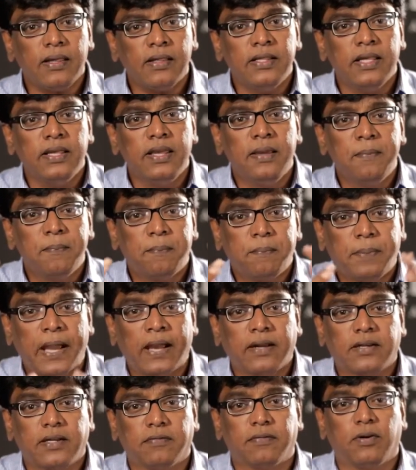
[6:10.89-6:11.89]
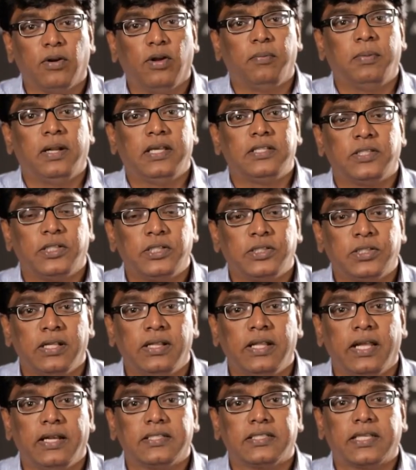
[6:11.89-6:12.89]
The impact of
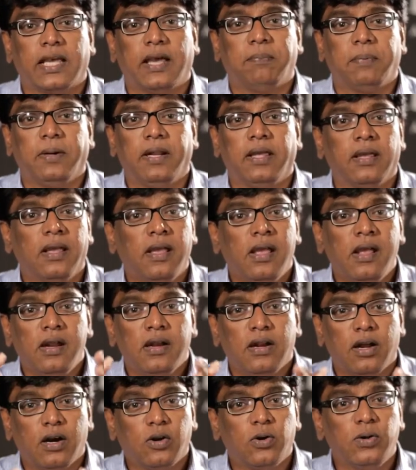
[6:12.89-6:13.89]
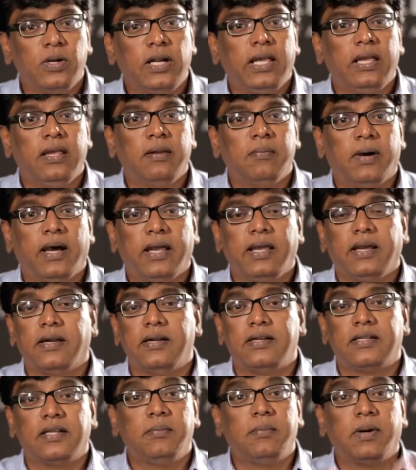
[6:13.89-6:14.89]
globalization that is happening not only in my
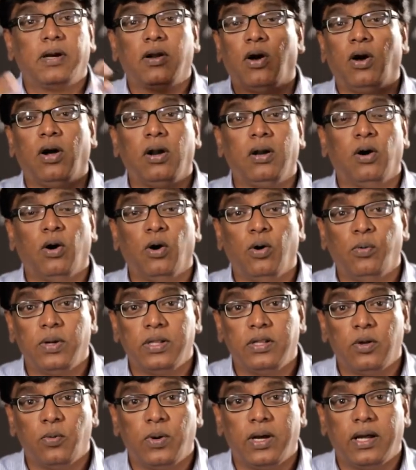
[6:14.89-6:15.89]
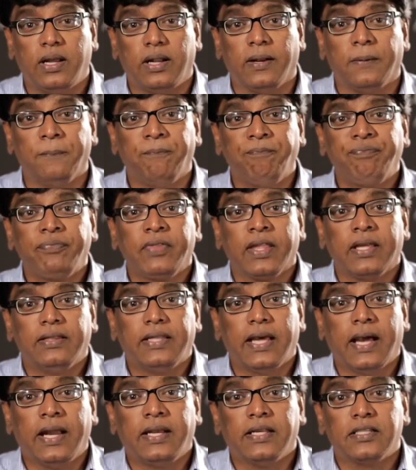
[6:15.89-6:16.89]
country, but all over the world,
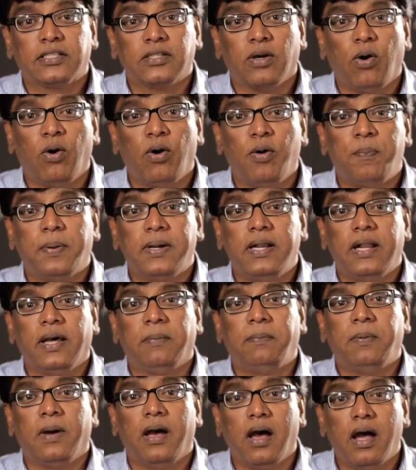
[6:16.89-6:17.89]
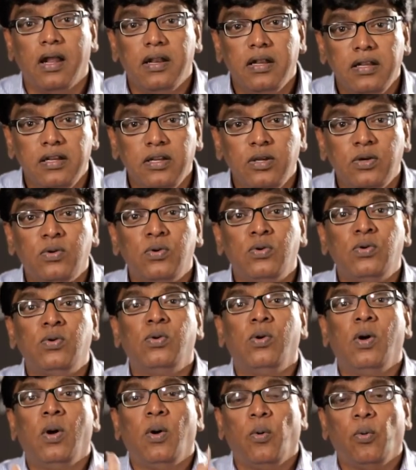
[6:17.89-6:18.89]
that has opened up a
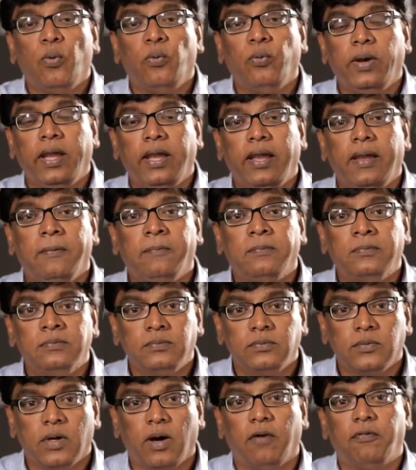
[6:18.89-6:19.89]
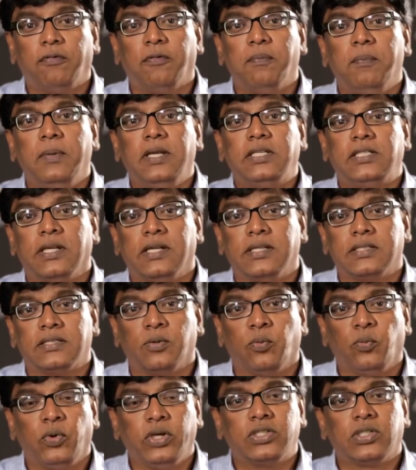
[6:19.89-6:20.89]
new wave of
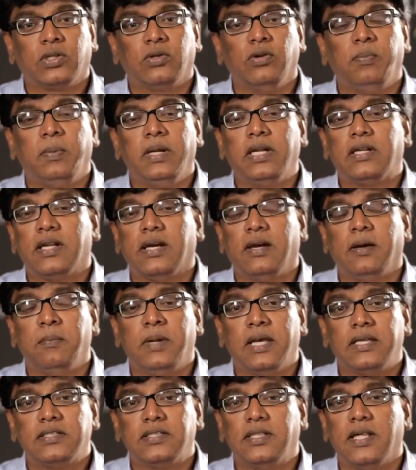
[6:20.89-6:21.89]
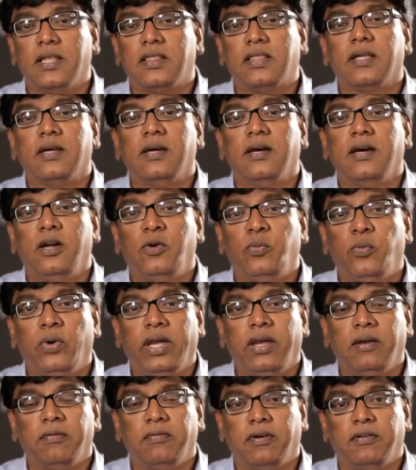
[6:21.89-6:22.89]
missions, which could be termed as the third
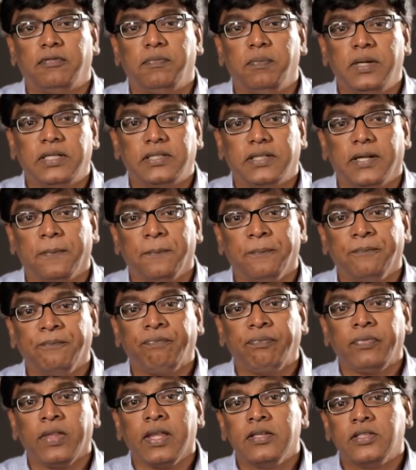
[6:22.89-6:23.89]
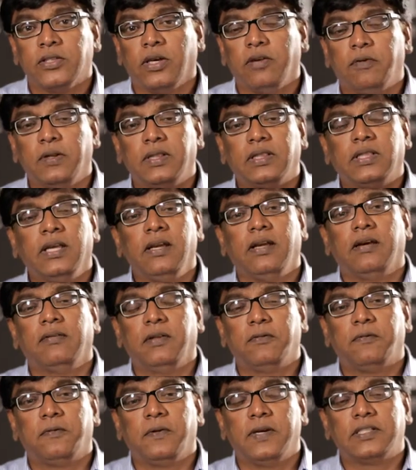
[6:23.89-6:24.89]
wave of mission. So if you think of
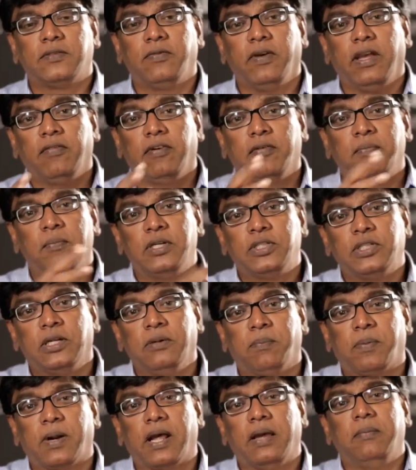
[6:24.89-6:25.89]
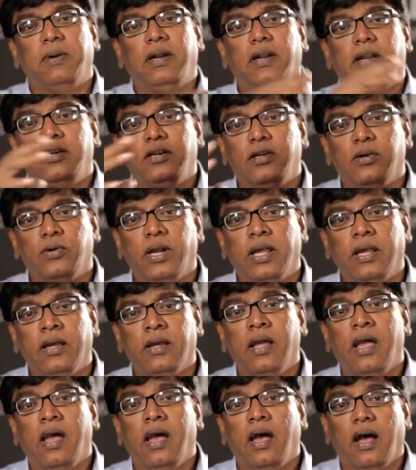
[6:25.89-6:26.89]
the first wave of mission primarily
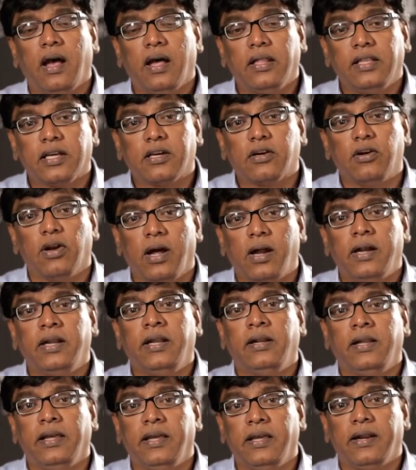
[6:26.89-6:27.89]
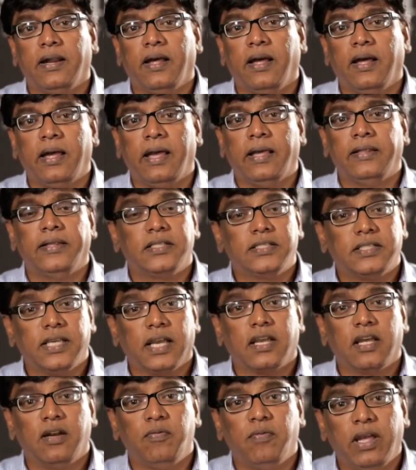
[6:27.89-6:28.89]
during the colonial era, and the
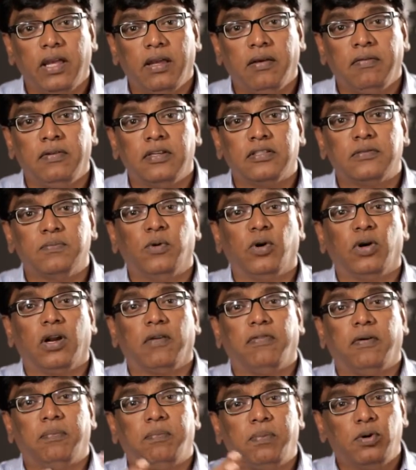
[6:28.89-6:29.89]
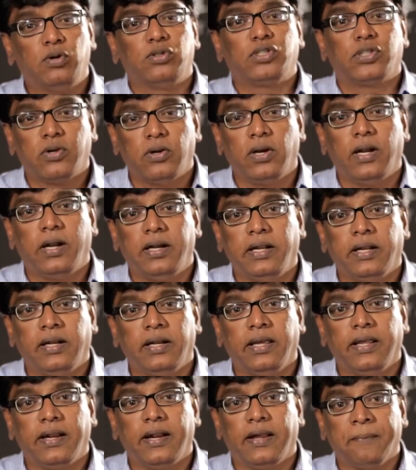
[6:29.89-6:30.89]
second wave is more of a
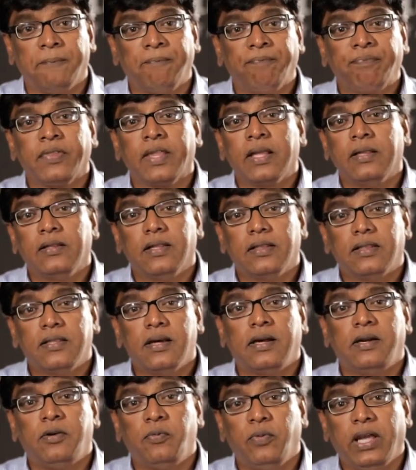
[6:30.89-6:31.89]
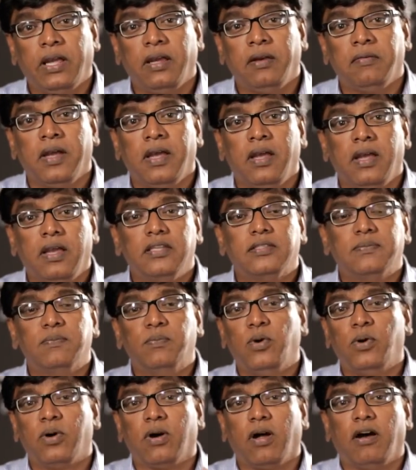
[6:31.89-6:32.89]
post-colonial era, the third wave is
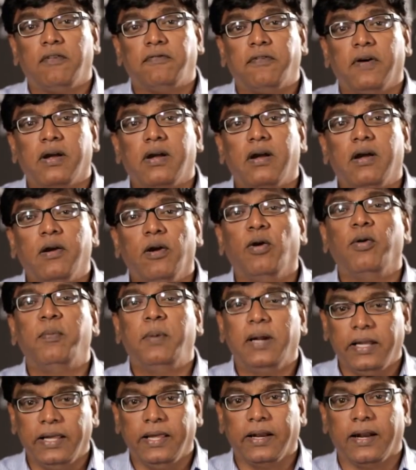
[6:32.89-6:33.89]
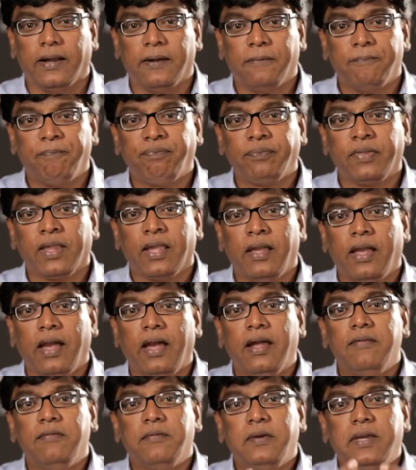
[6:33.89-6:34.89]
more of a global era.
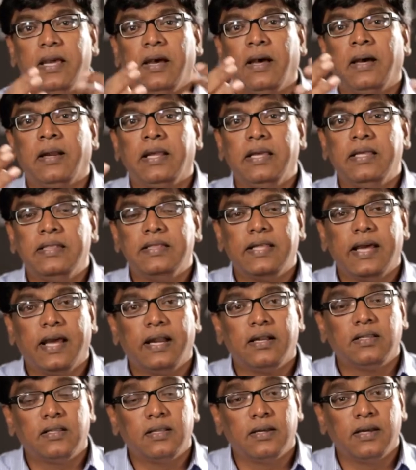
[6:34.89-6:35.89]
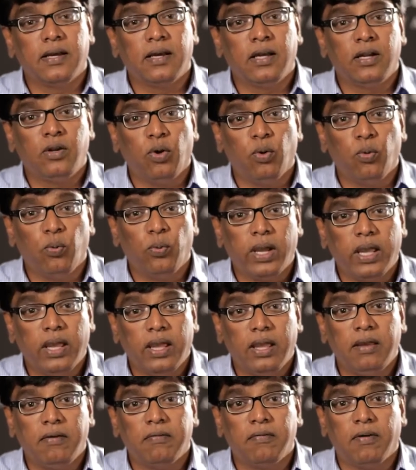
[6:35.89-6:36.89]
And we are in that third
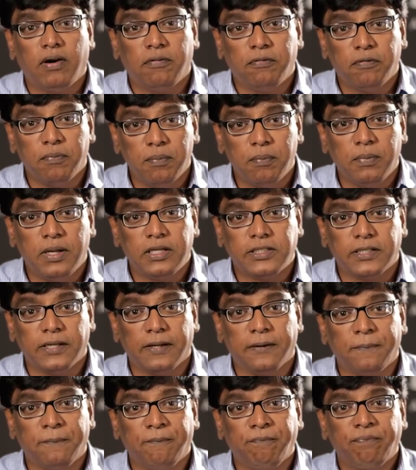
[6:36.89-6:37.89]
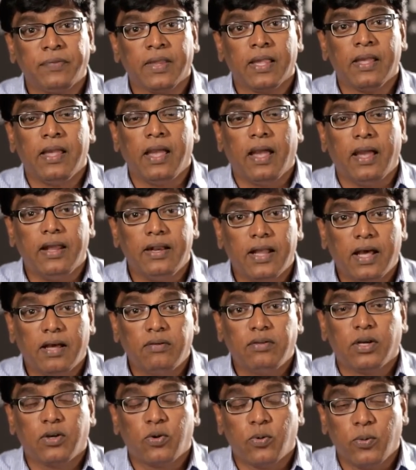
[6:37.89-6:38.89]
wave of mission. And
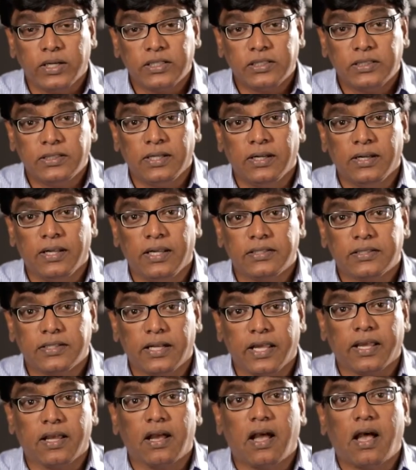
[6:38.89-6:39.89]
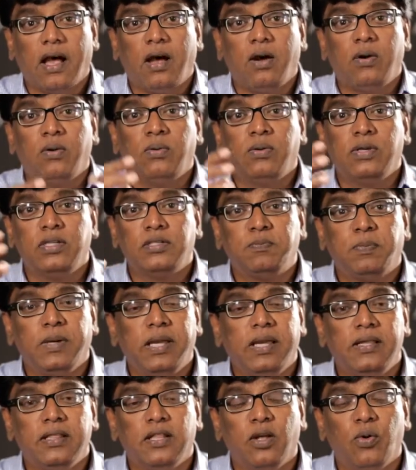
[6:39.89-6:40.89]
now the question is, like, how is
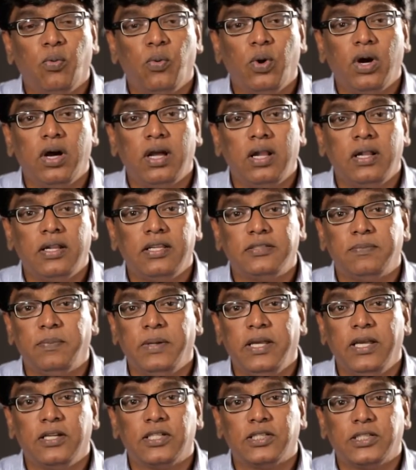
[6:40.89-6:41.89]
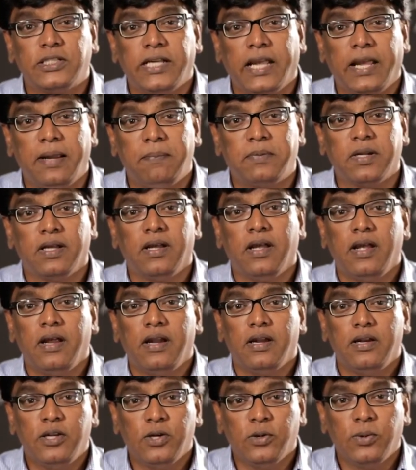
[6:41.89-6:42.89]
being the world is being shaped
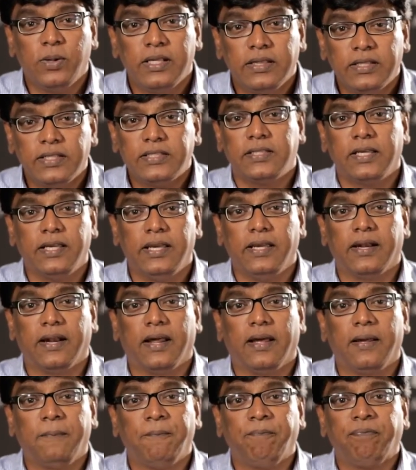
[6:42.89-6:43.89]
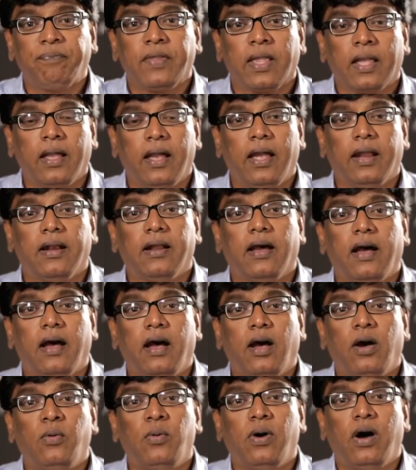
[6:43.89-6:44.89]
during this era, and
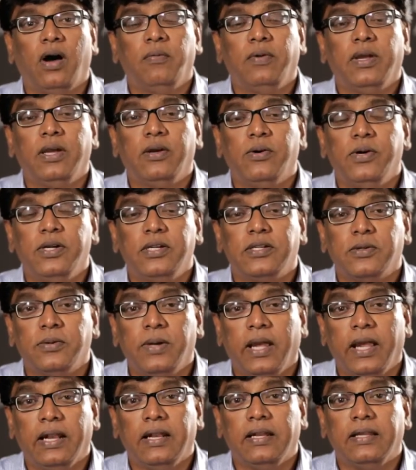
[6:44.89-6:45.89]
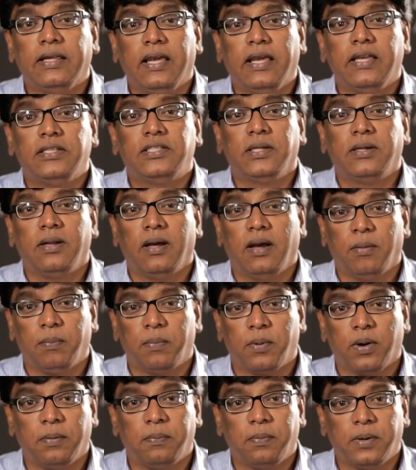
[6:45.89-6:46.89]
how are we going to engage it
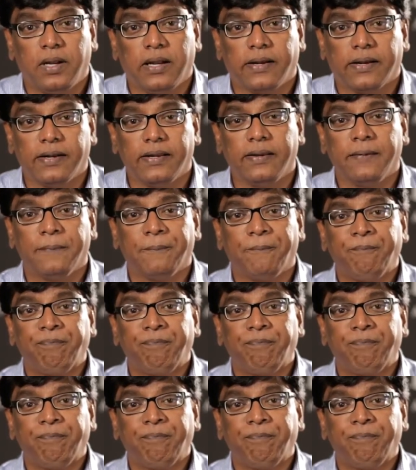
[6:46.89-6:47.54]
appropriately?